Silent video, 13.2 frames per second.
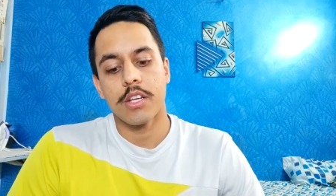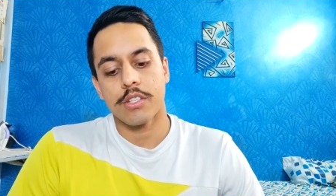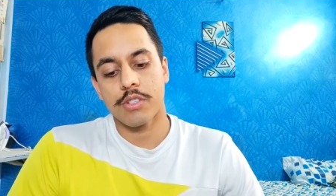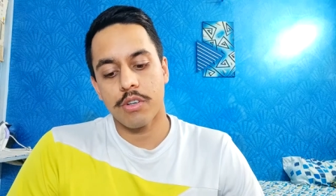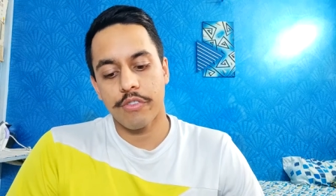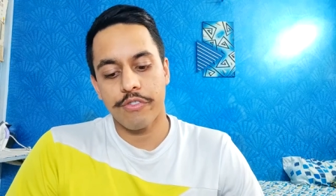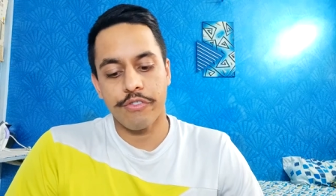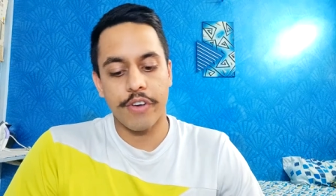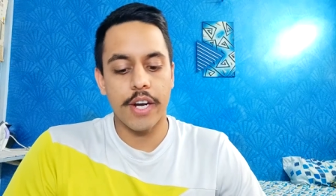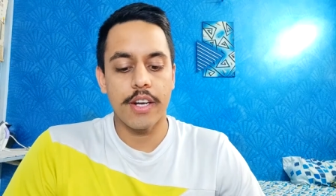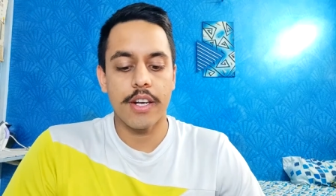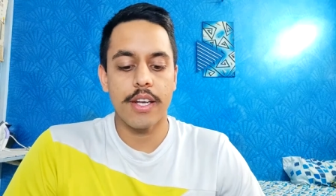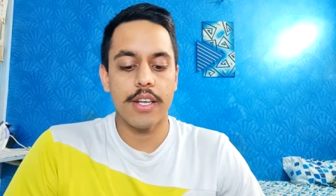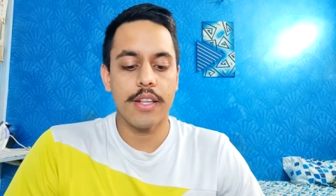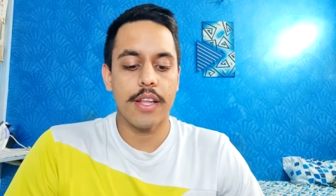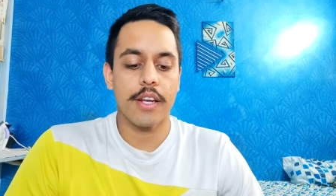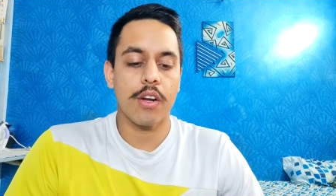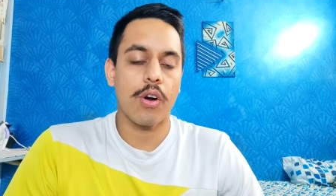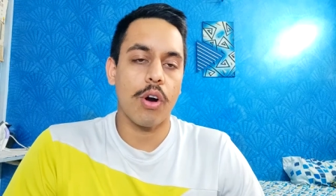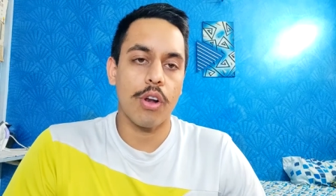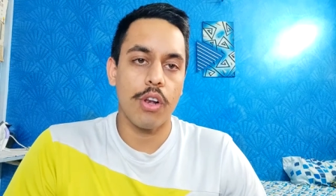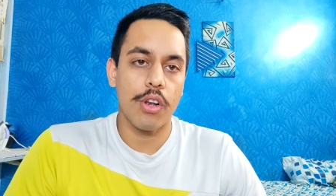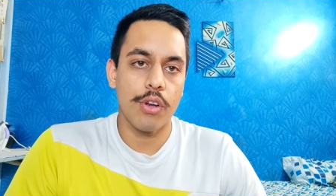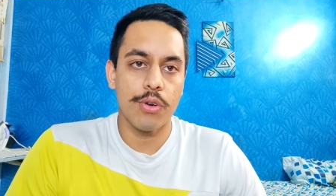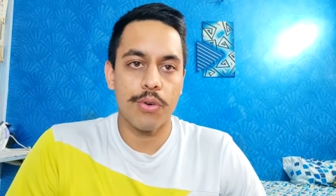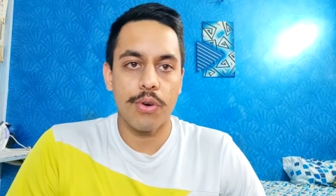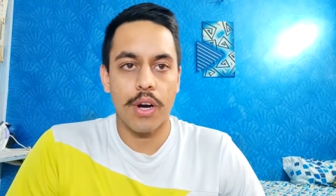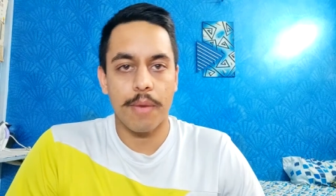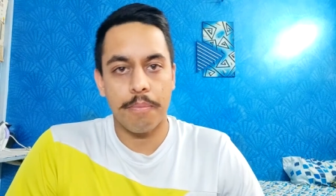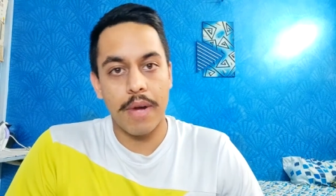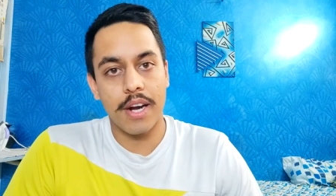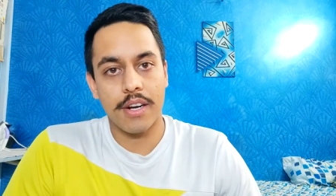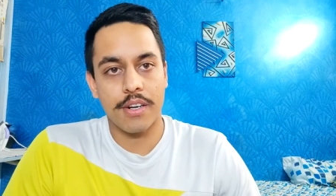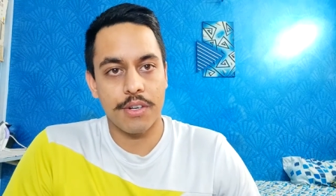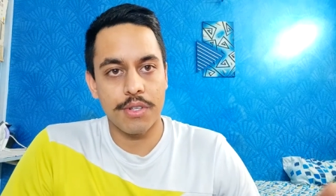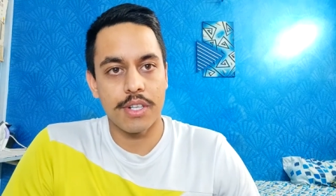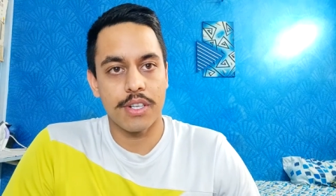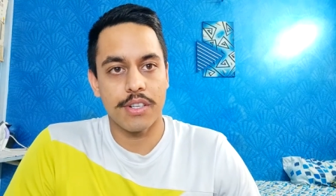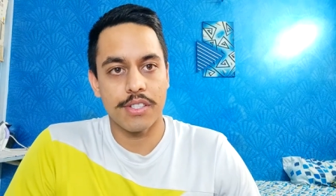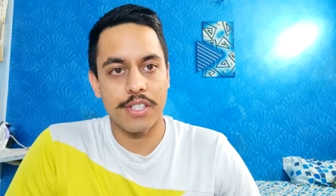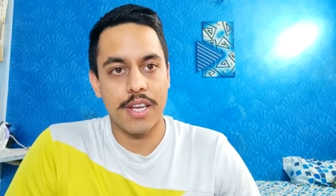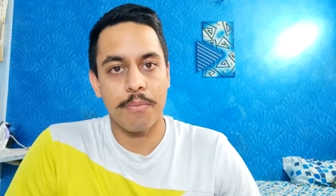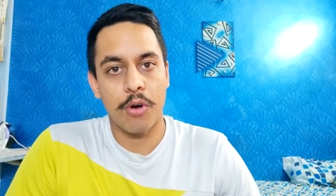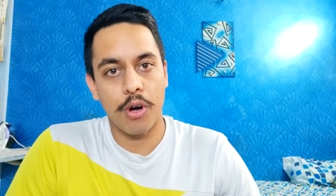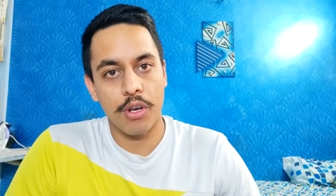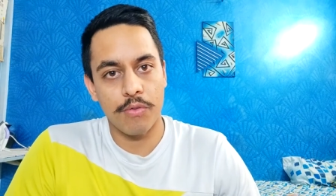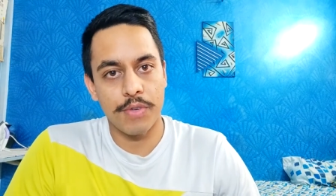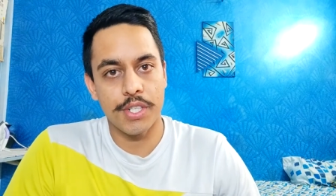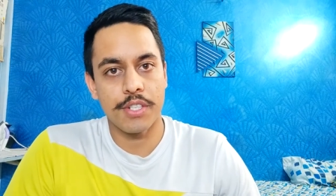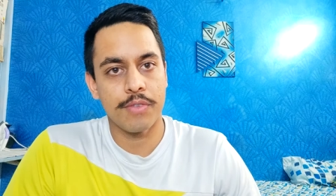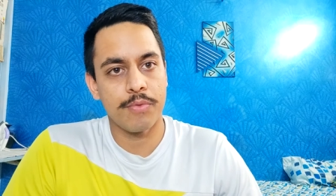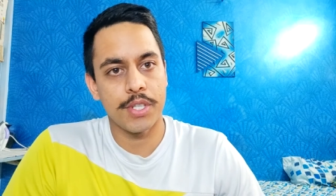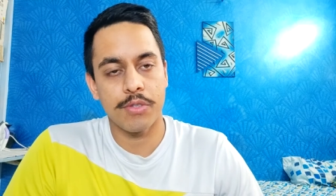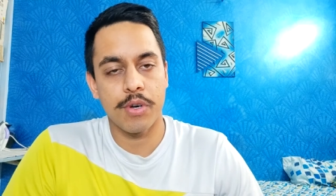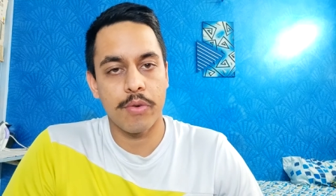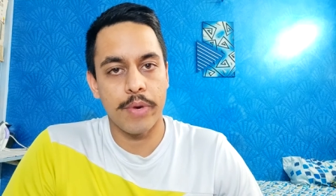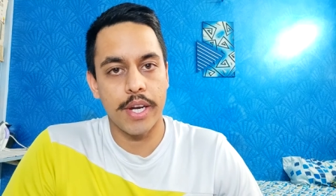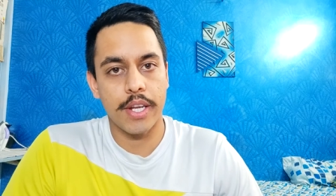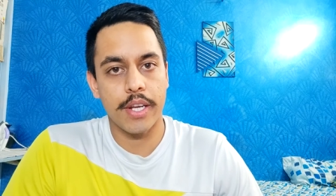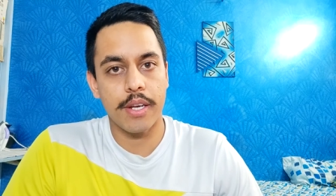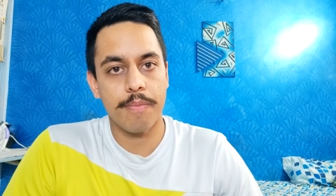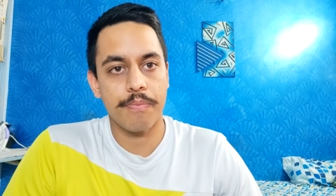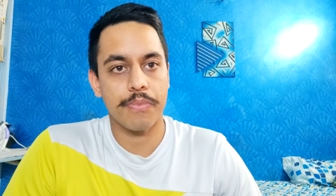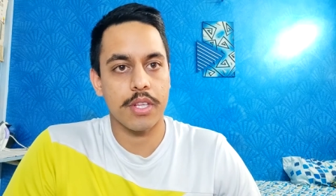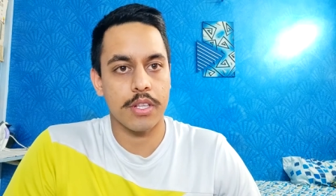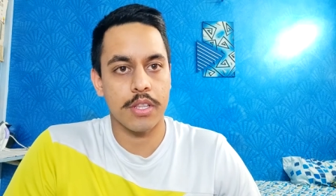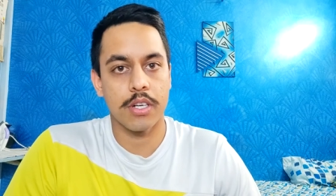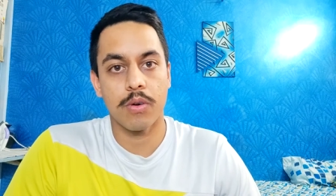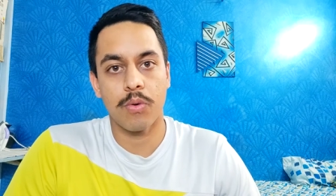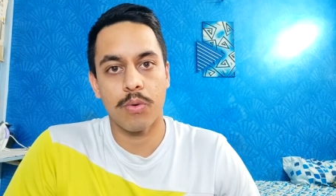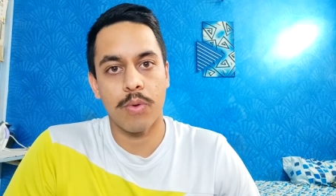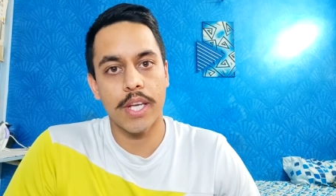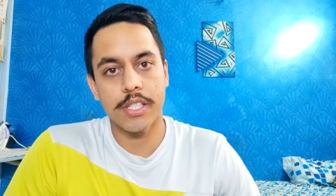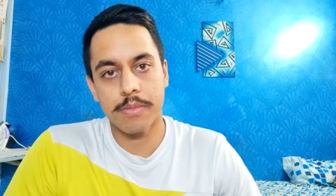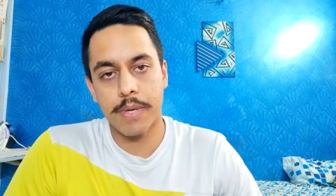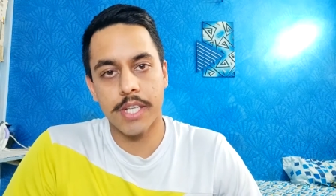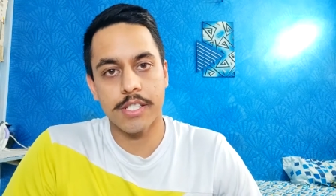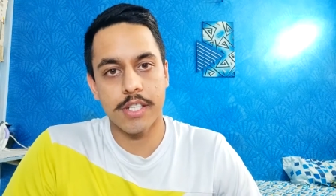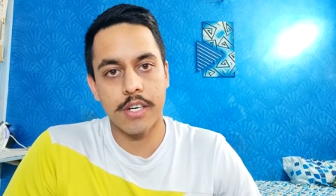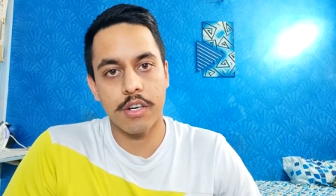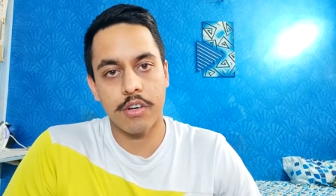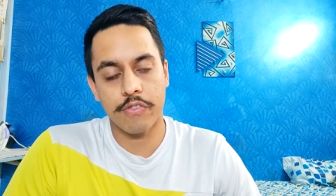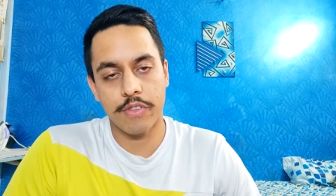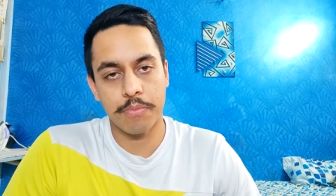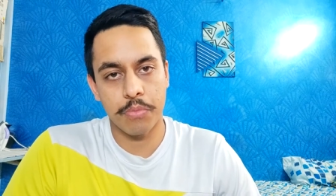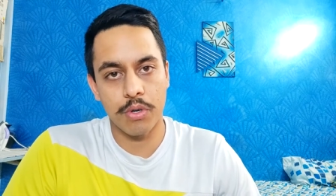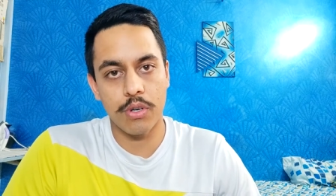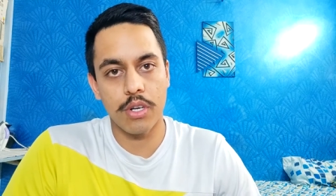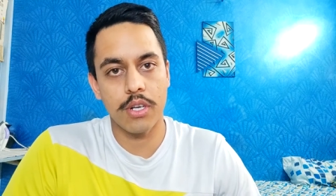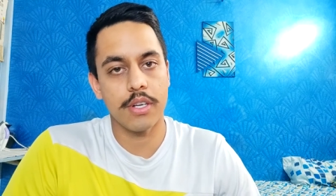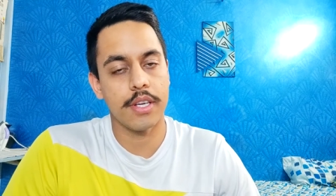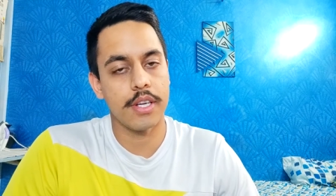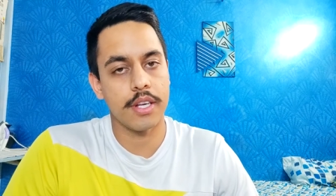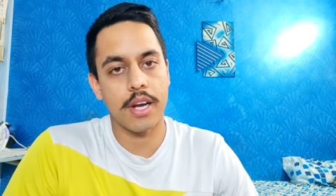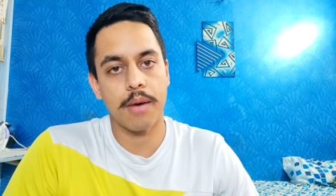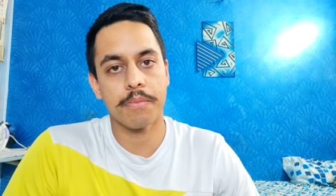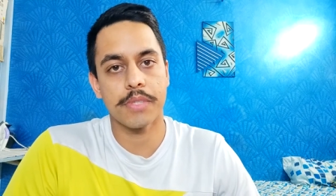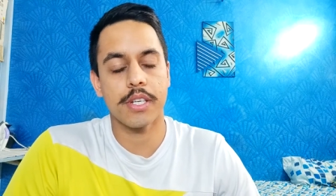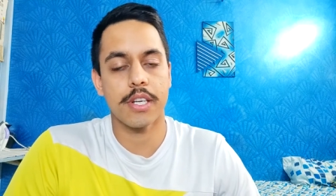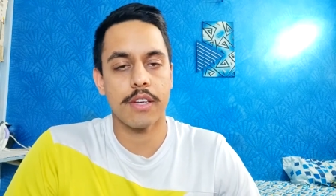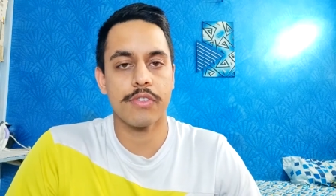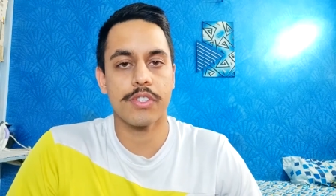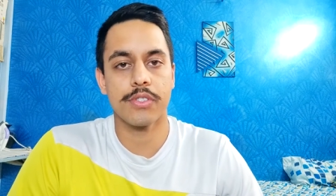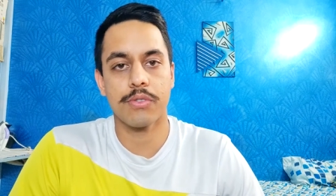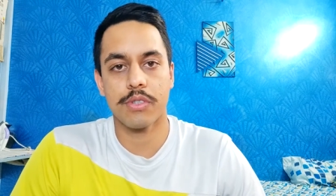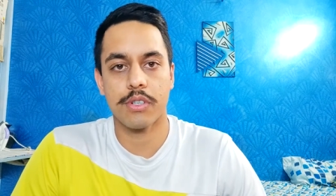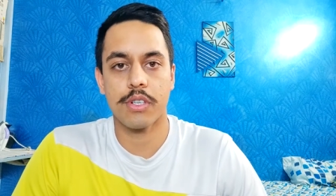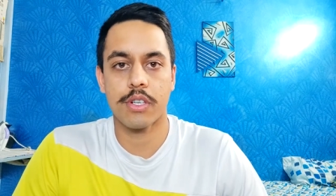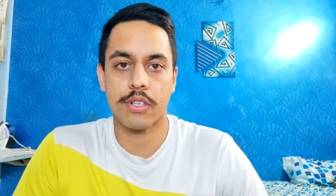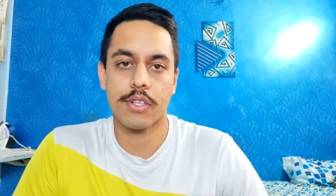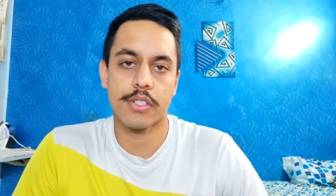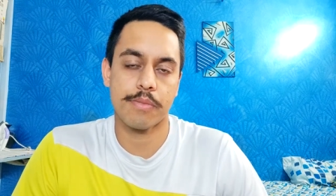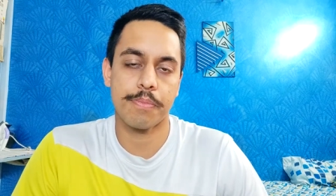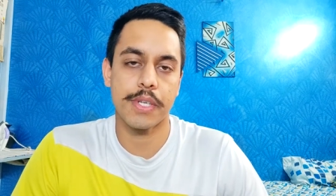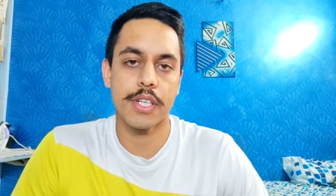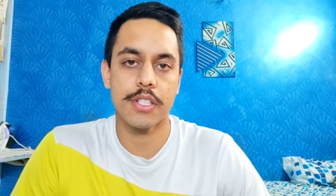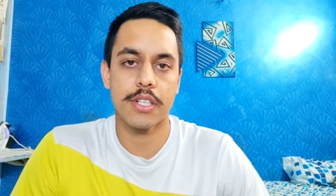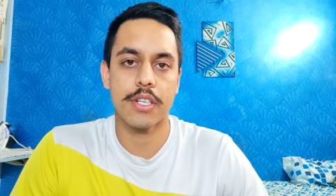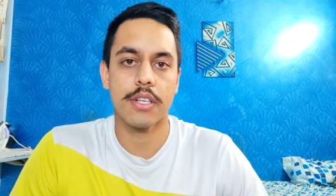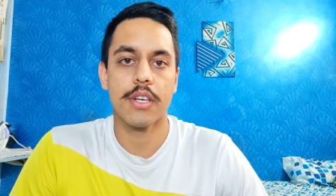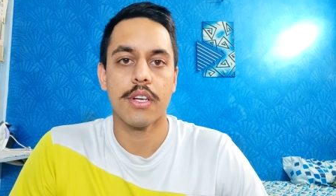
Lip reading: So finally they call you back to the same hall in which you are waiting in. The vice president of the board, he comes and gives you a speech.